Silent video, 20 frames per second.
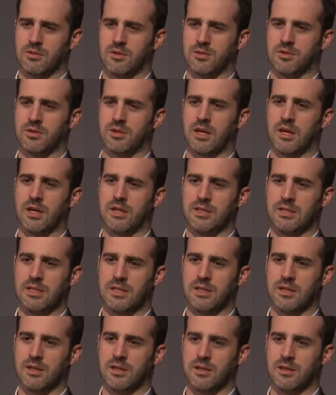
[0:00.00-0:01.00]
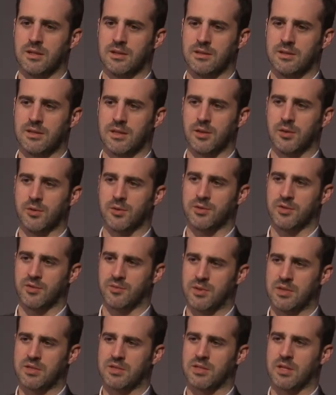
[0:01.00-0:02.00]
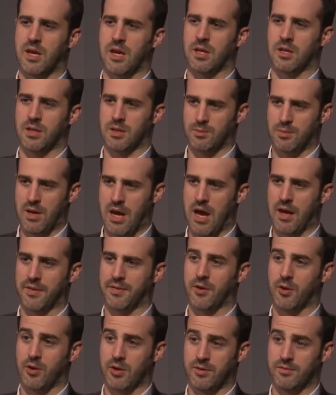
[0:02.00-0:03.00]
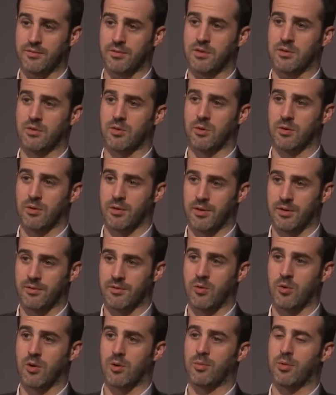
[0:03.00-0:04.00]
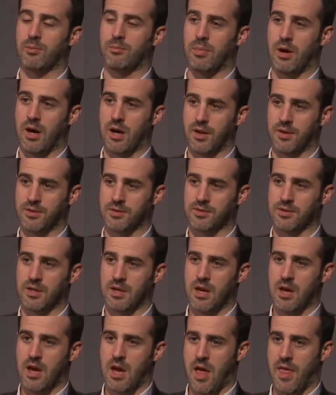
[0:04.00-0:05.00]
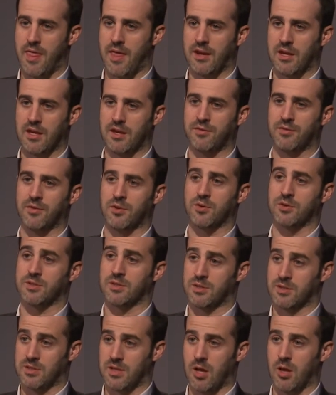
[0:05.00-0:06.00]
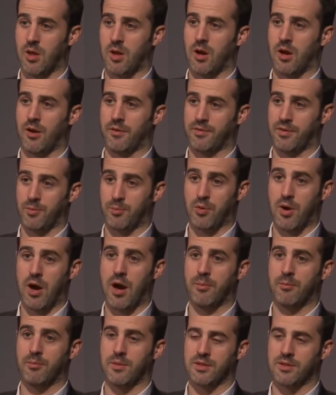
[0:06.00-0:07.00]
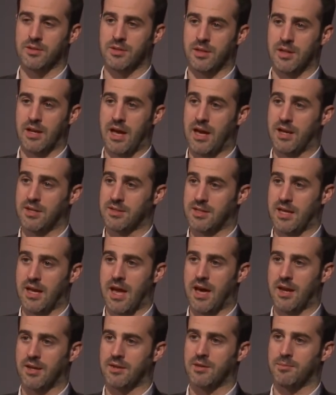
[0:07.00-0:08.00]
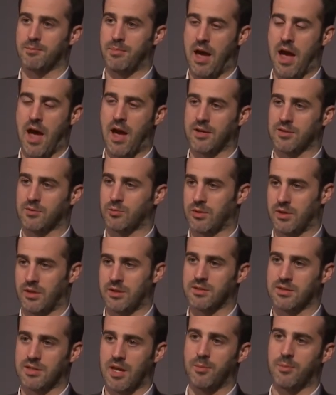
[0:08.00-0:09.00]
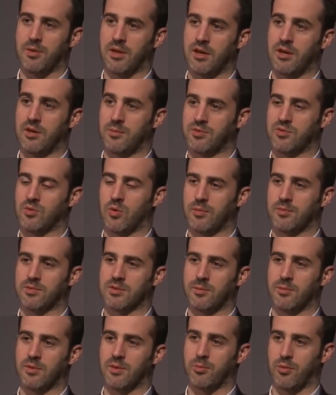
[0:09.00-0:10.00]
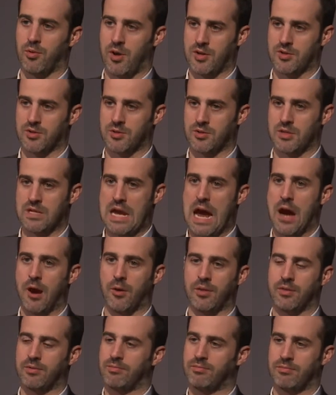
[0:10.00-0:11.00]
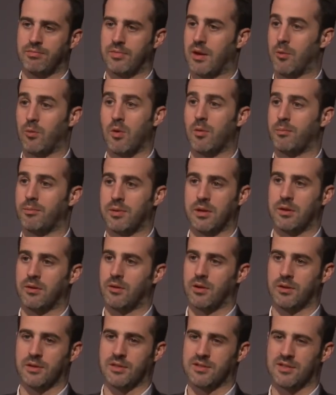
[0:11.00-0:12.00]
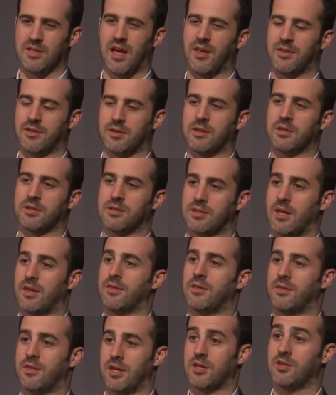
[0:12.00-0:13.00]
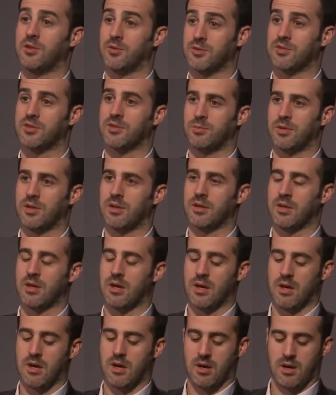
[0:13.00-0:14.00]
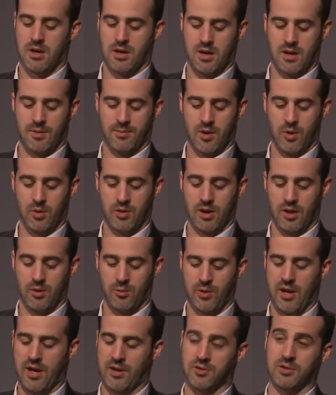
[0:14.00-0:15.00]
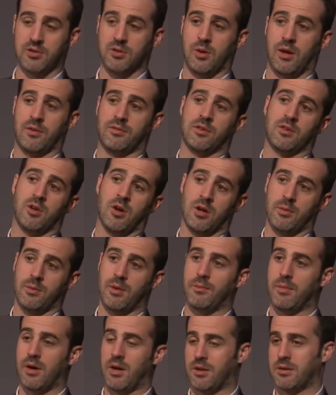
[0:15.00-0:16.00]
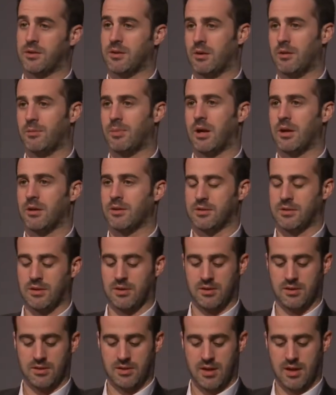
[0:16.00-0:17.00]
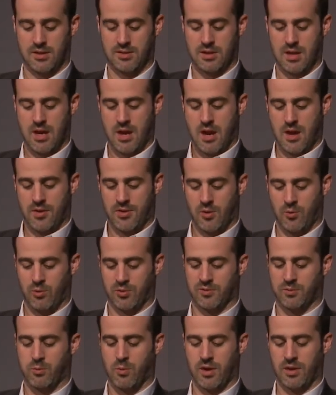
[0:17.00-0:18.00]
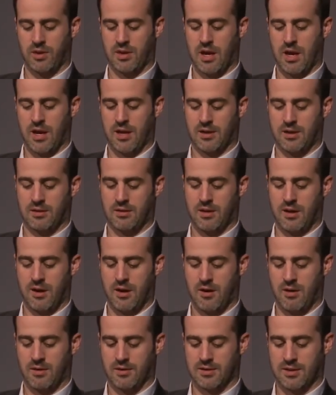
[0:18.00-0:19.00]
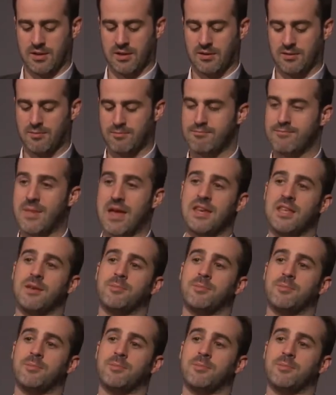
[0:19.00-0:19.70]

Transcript: also the idea that dealers have been scaling back their inventory of corporate bonds and right. that if there's a sell off, the problem is that as they had in the past, where they'd step in and absorb some of the pressure, now they won't be there, at least not to the extent that they used to be. Right. Um, okay, we actually do have to talk about monetary policy in this case. There was one line in there that said many